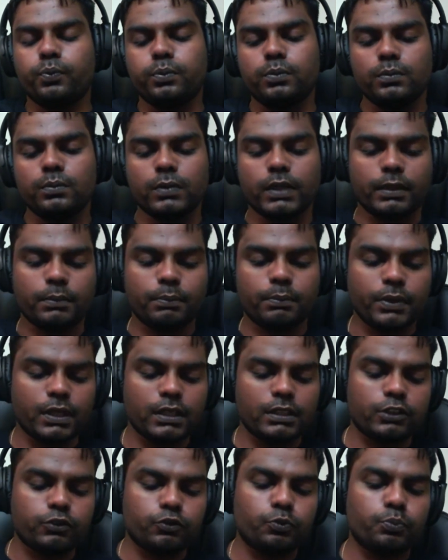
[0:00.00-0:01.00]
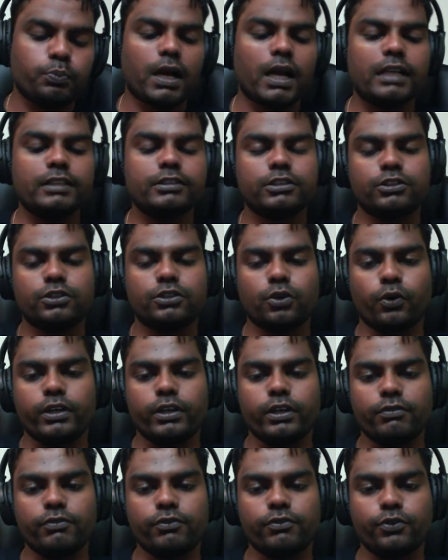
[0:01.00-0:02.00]
like build a
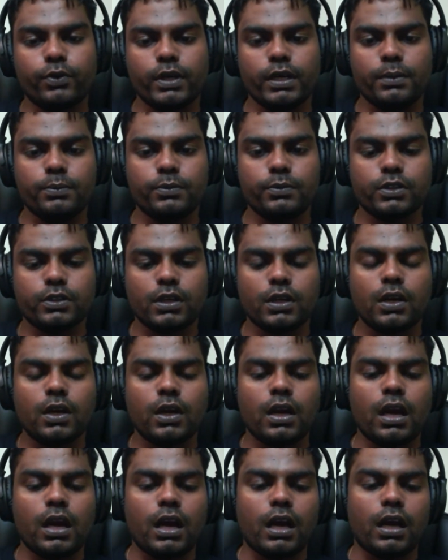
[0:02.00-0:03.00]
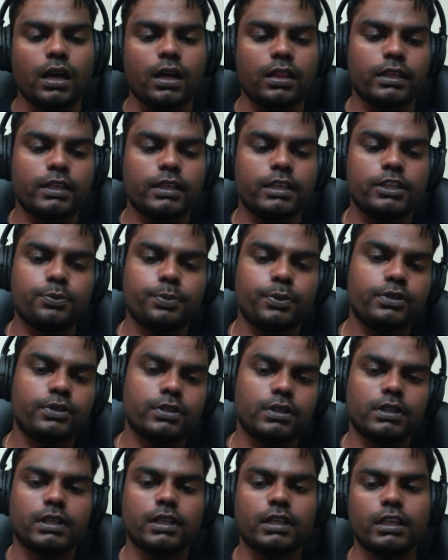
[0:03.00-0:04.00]
repository of dreams. Like each
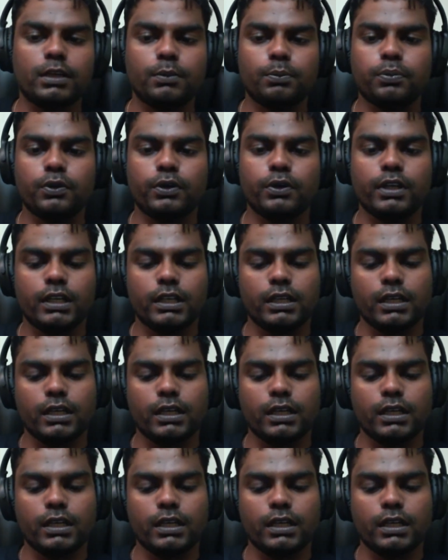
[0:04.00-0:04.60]
person can input it,